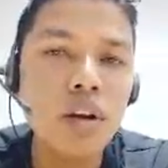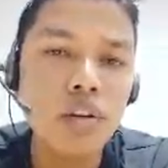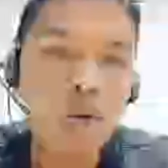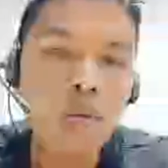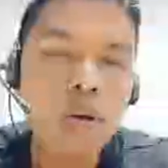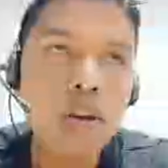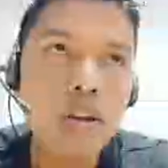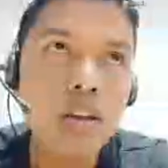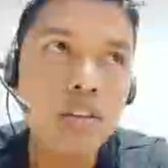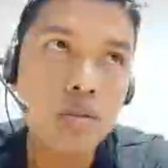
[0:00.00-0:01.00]

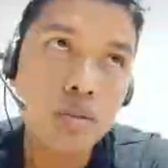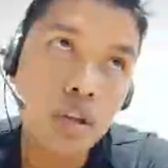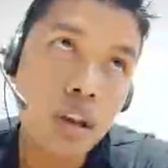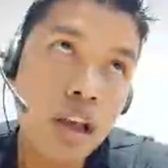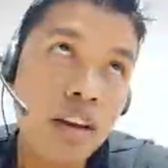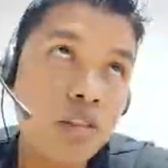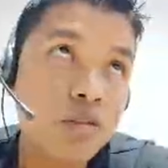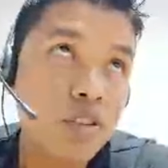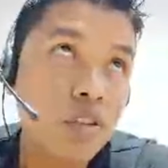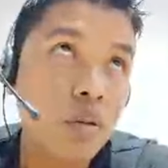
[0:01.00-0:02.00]
used the land of
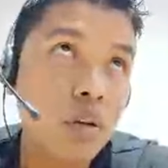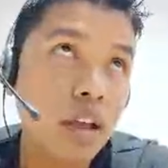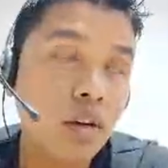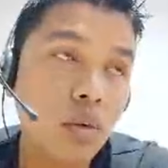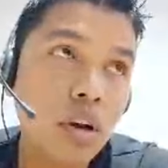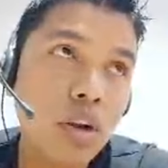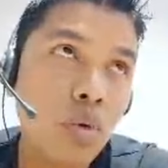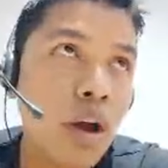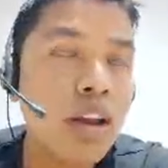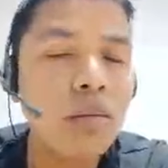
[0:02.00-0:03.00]
Chitwan. Like only
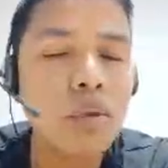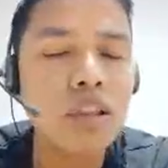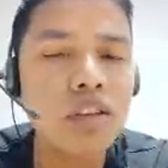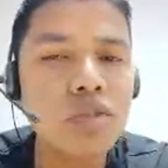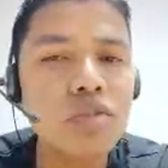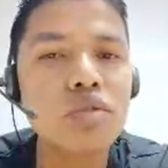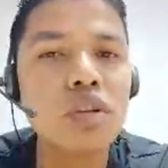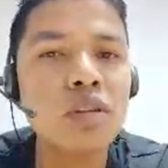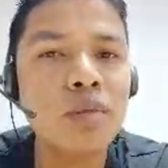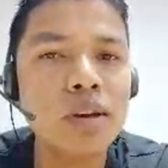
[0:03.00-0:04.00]
wild animal they used to
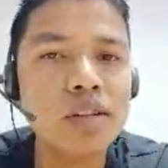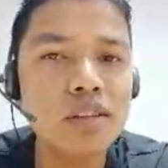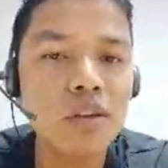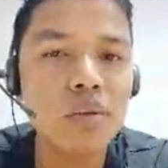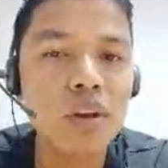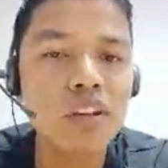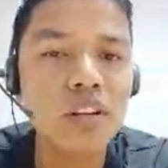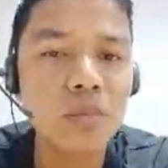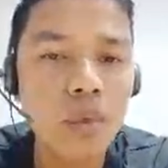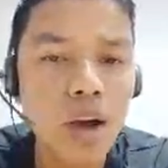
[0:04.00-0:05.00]
live at Chitwan
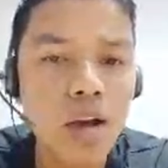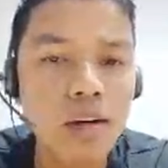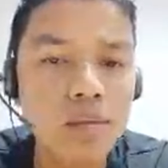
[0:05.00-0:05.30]
National Park.